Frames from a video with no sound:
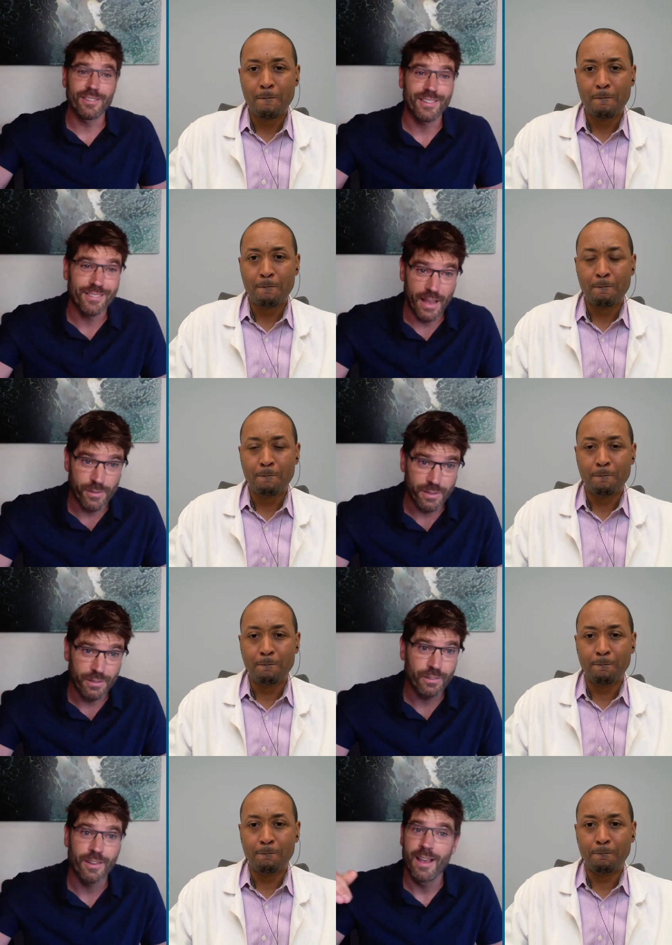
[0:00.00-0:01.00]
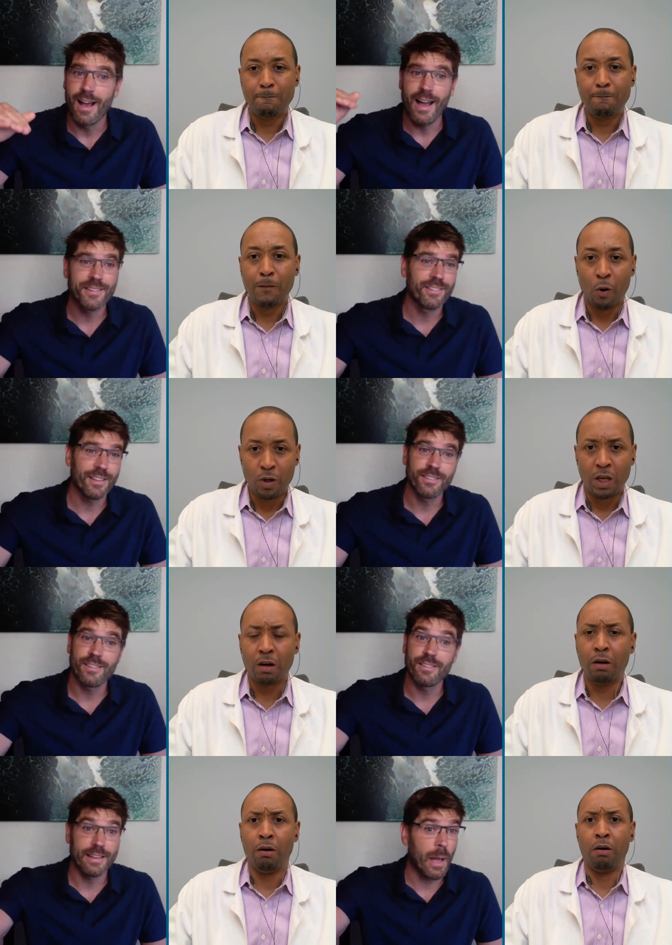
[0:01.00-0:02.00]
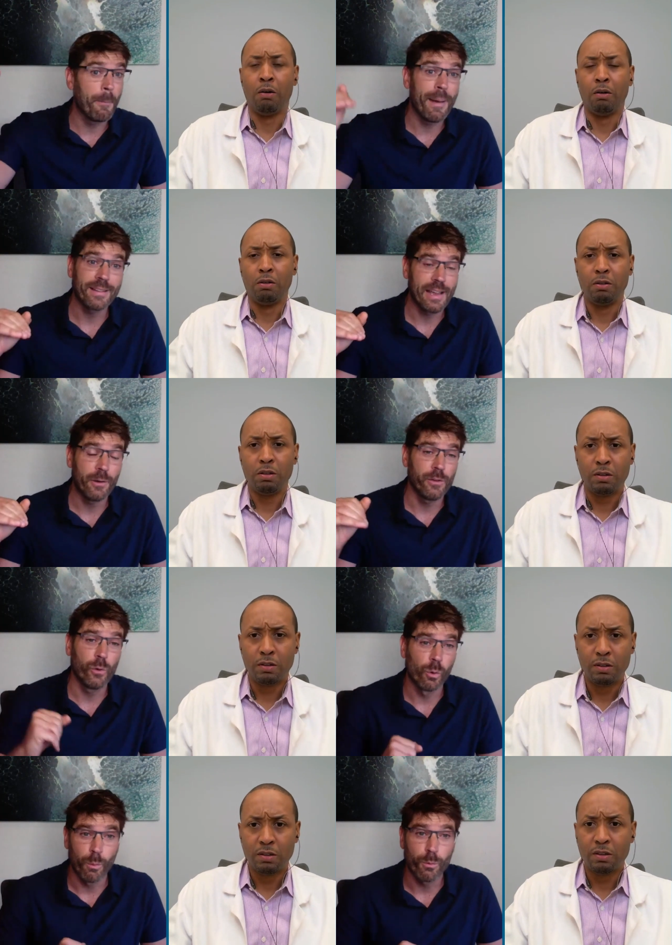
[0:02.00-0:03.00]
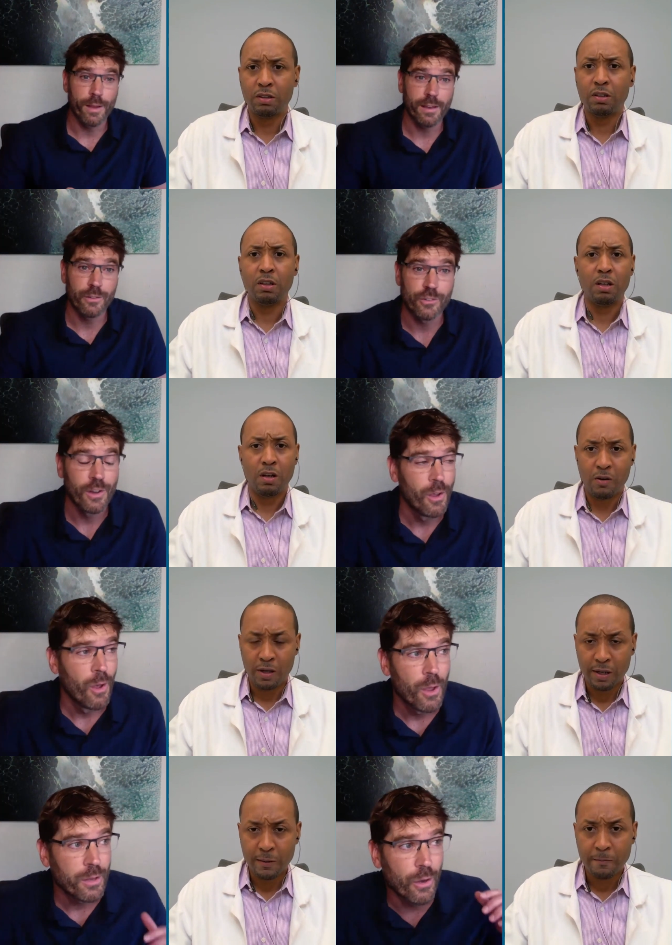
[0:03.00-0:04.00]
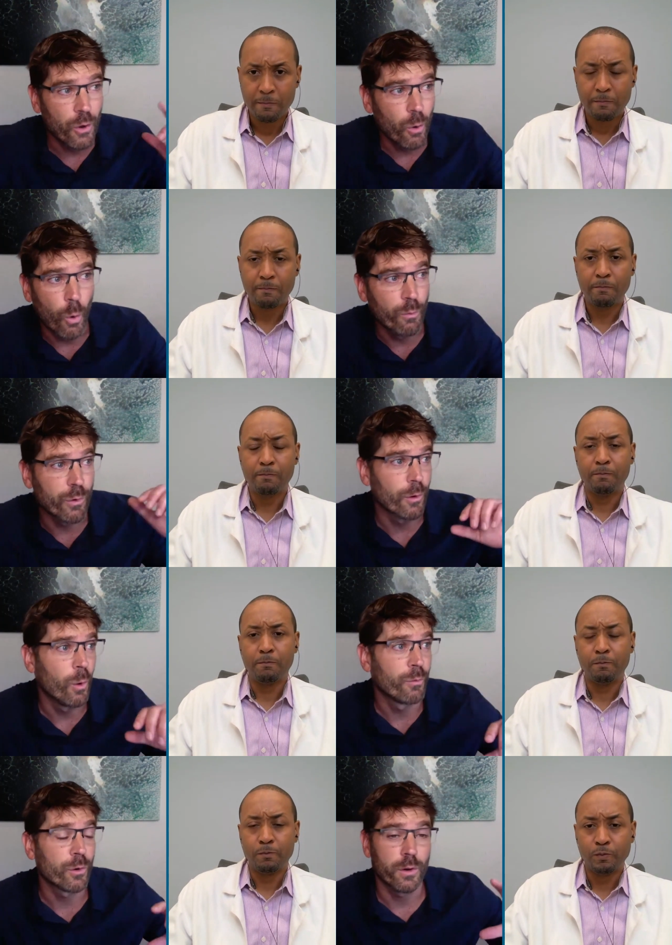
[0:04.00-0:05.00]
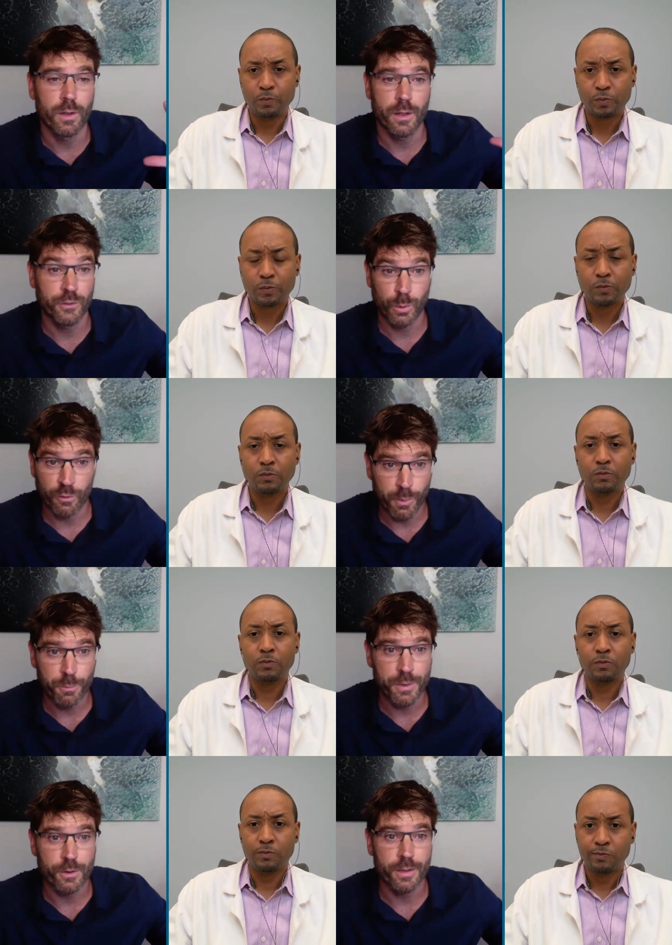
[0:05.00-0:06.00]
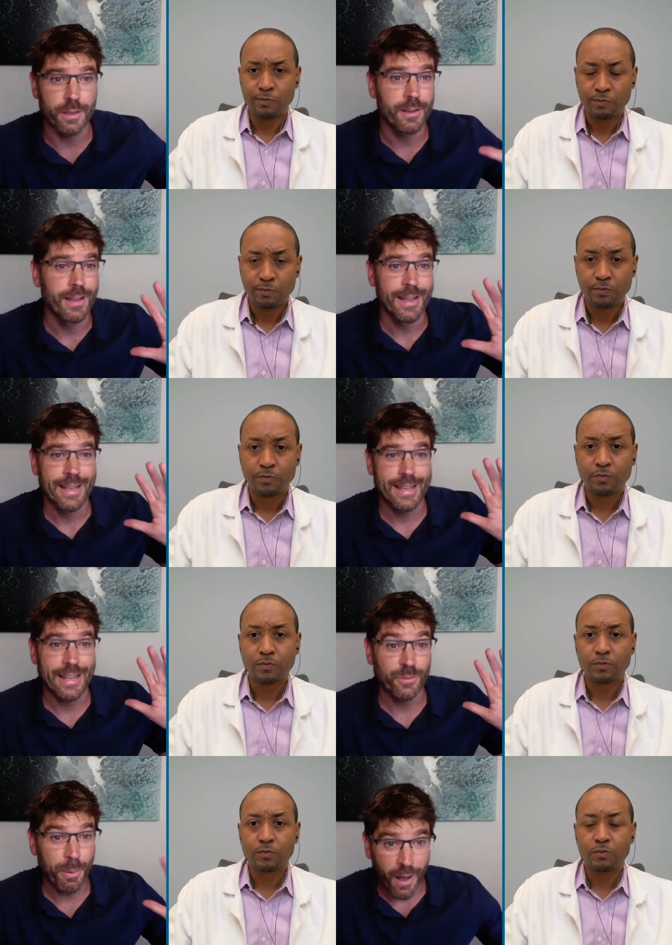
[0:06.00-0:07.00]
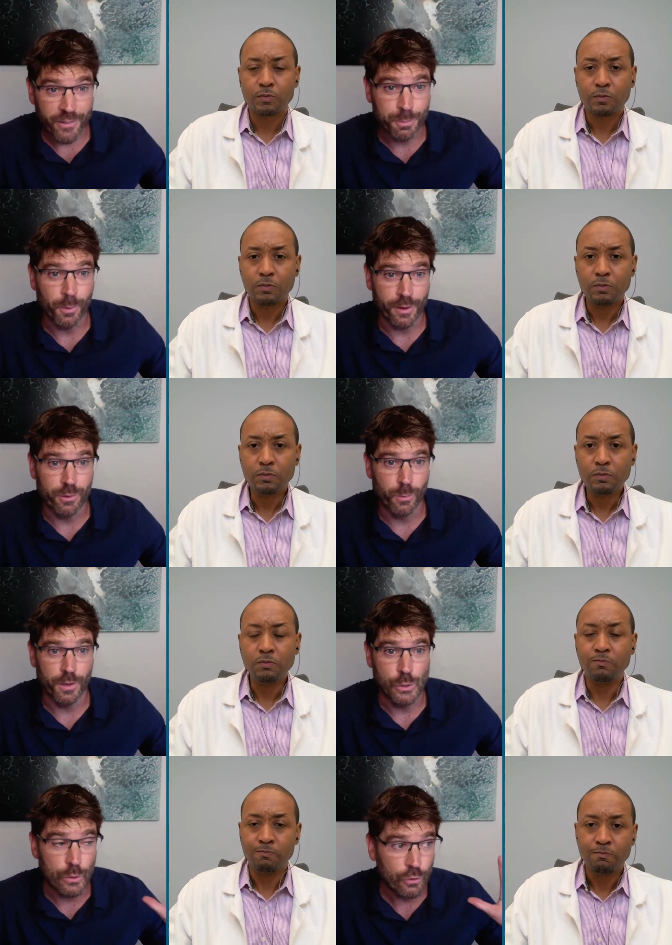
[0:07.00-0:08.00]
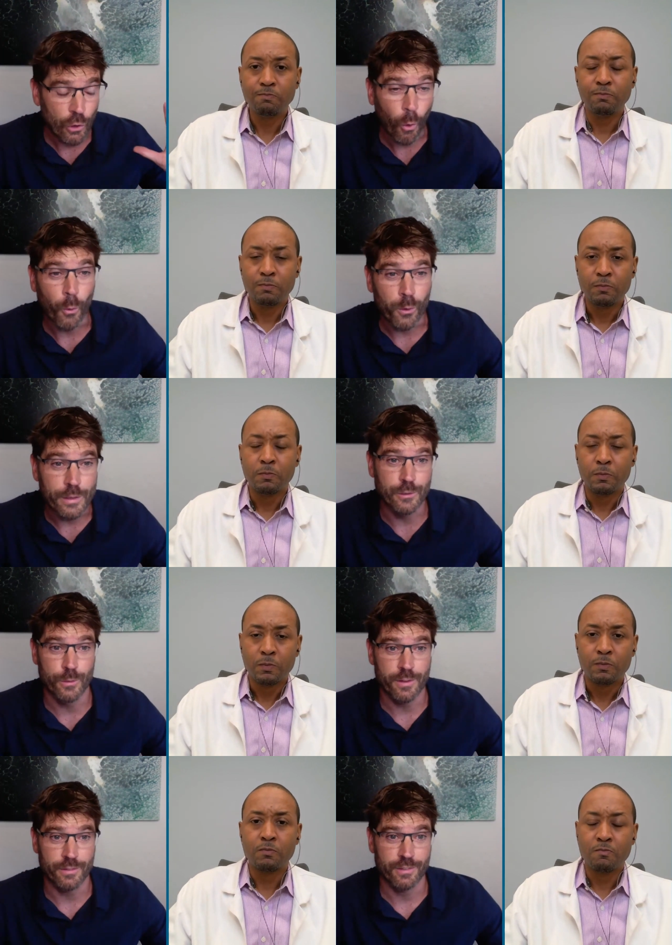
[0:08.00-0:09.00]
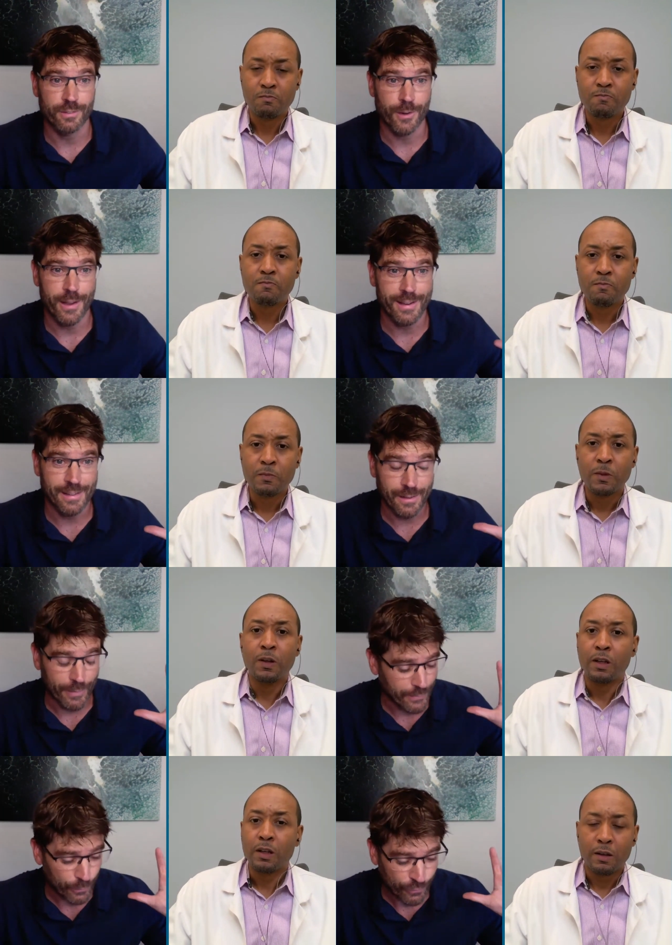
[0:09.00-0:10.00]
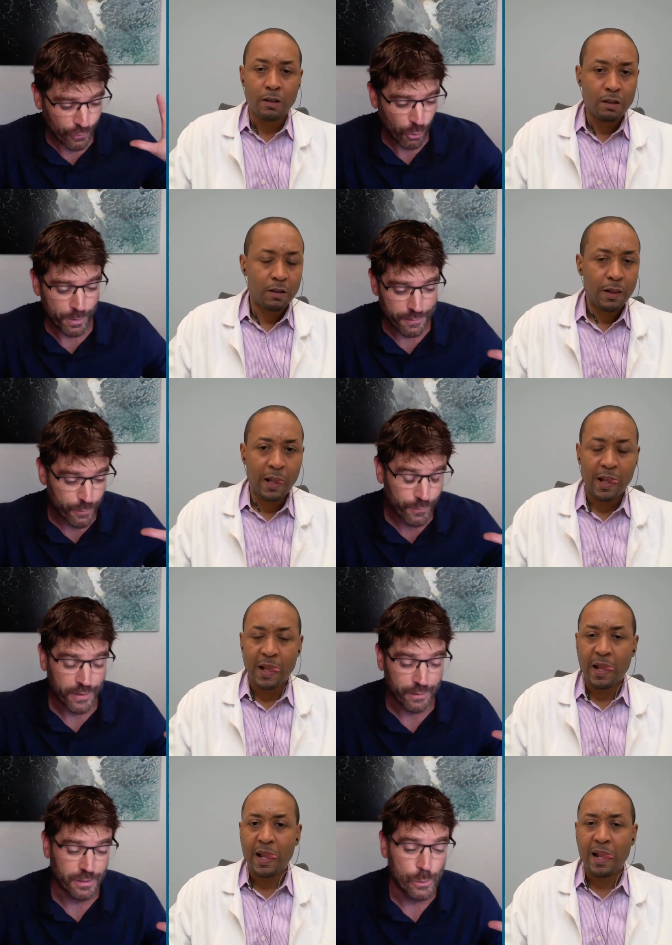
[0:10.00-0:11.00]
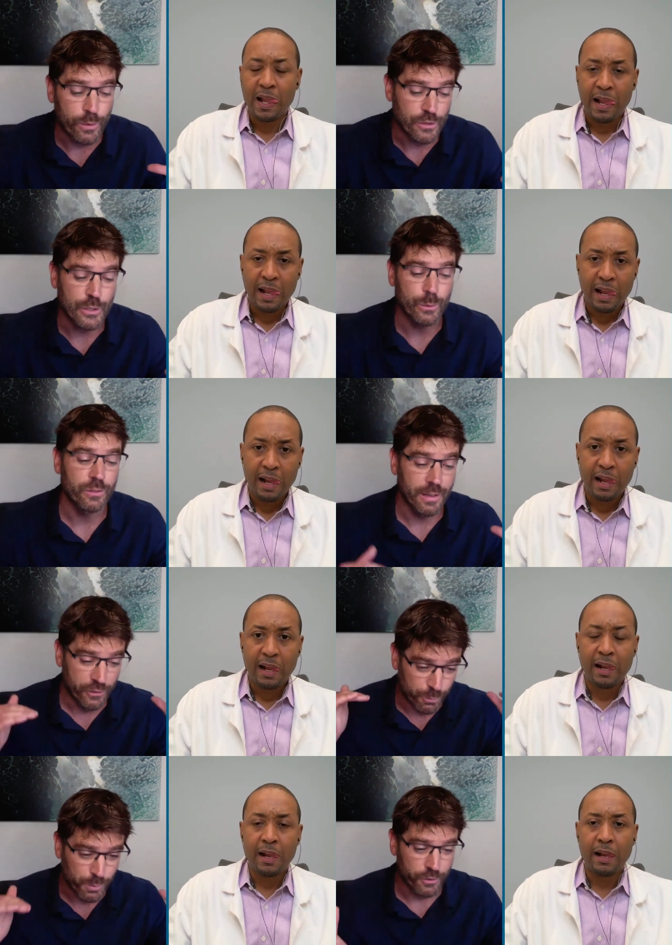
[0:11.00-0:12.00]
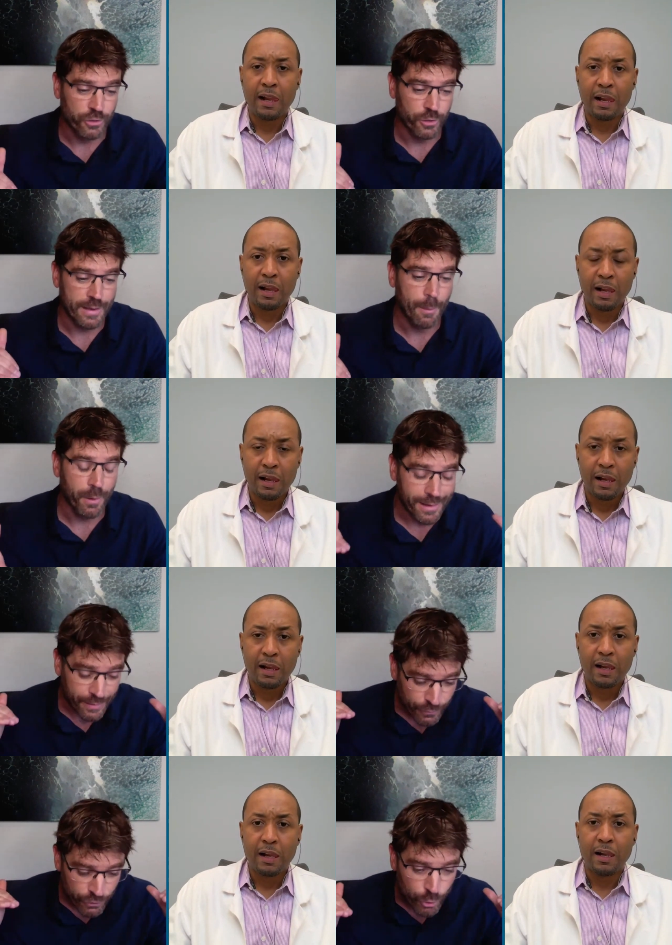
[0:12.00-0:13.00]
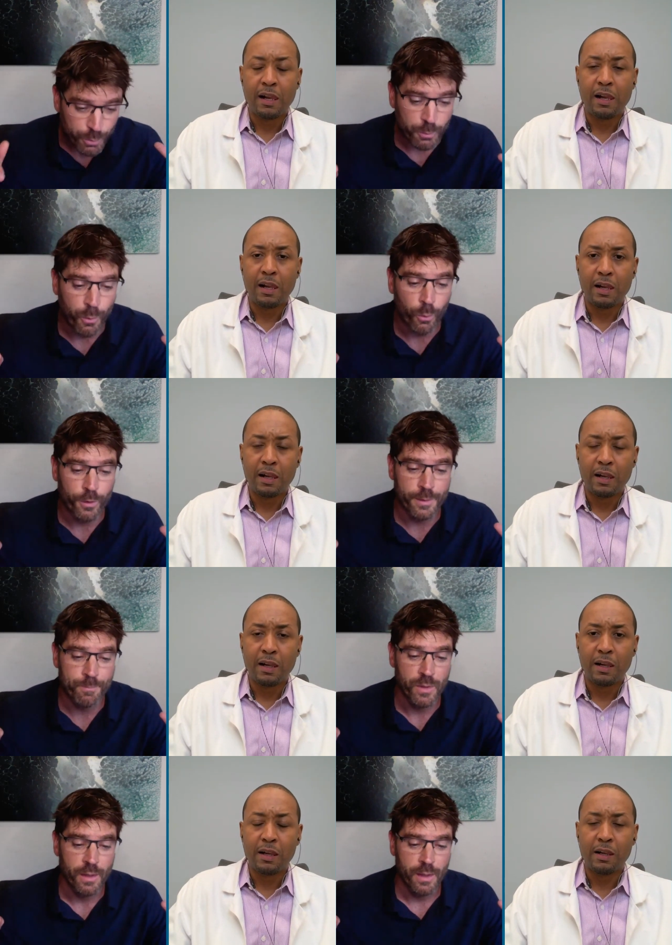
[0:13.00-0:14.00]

Speaker 1: in the sevens high oh, sixes. Yeah. Oh. They come back down in normal range. Oh, yeah. You know, over over a 12 month period, it's possible. Everyone, you can totally do this, right? And like, there's so many different things that you can use to get your blood sugar down, but it is super important